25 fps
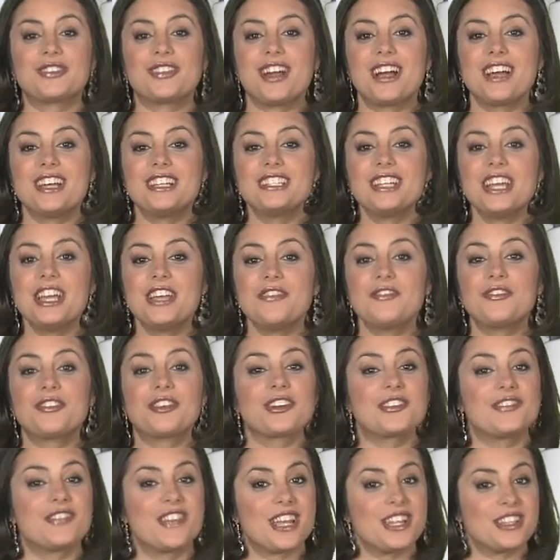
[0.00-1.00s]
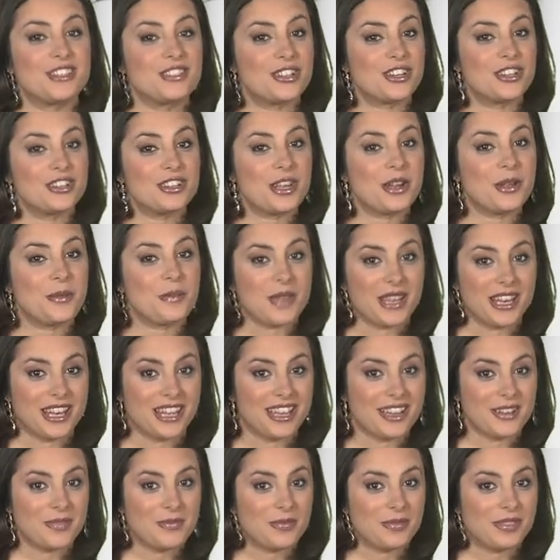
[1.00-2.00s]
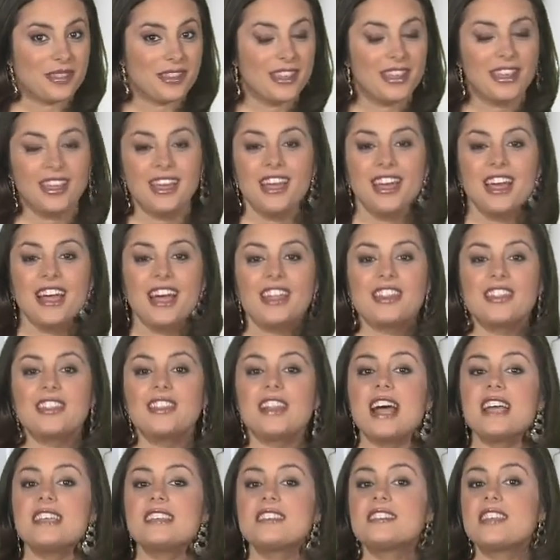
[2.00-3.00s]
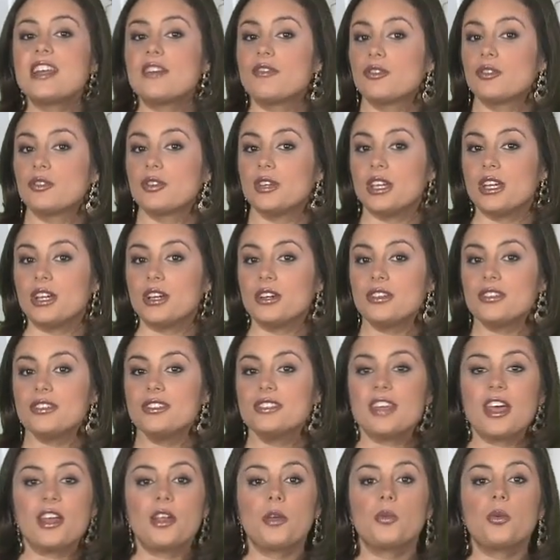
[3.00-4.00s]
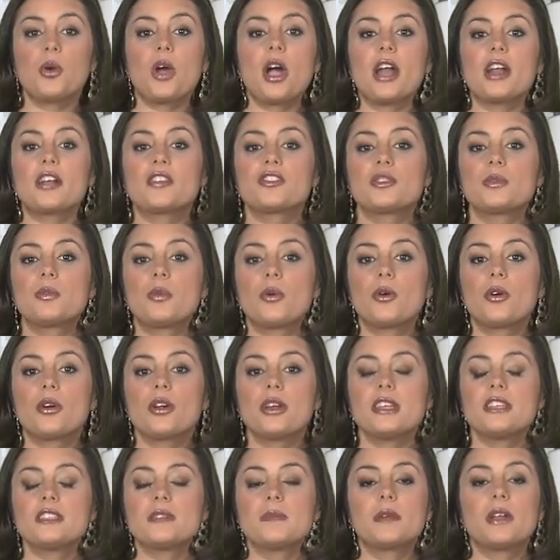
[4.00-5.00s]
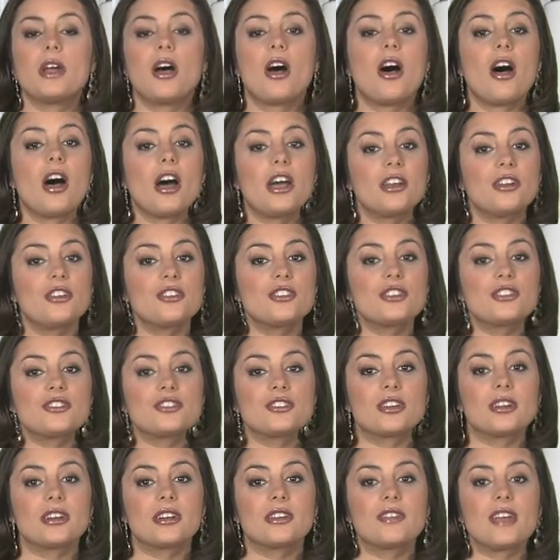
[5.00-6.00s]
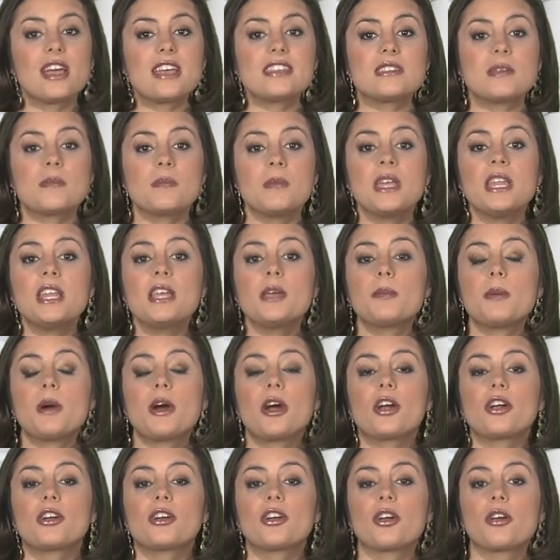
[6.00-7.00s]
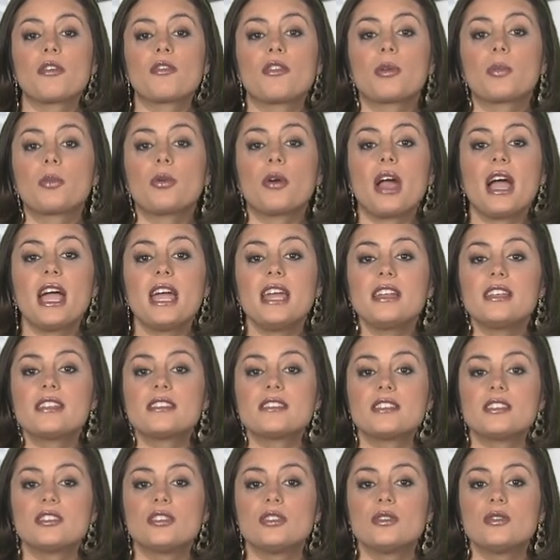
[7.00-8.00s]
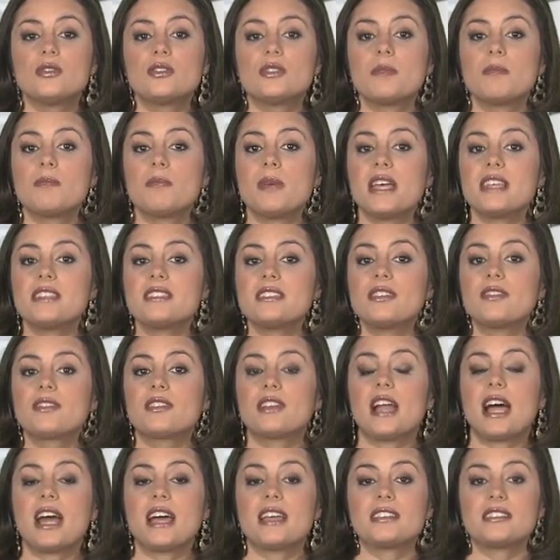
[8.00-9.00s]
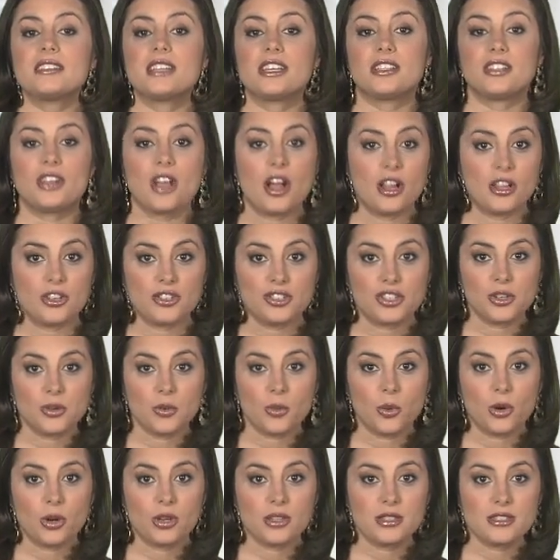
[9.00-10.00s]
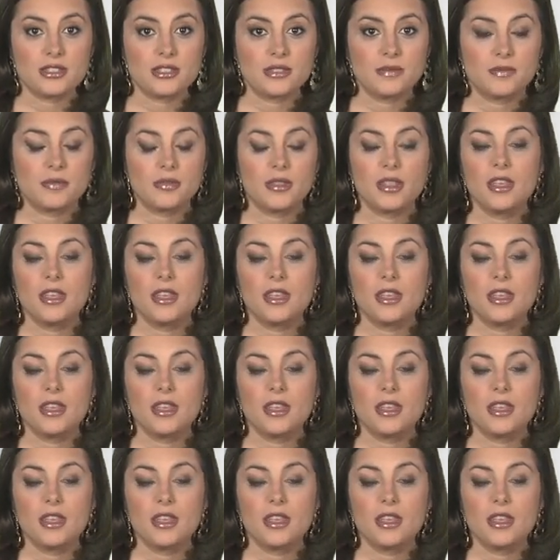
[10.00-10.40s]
of Content for Advanstar Dental Media. The last several years, Dental Products Report has been honored to serve as a media partner for Pride Institute's Best of Class Technology Awards.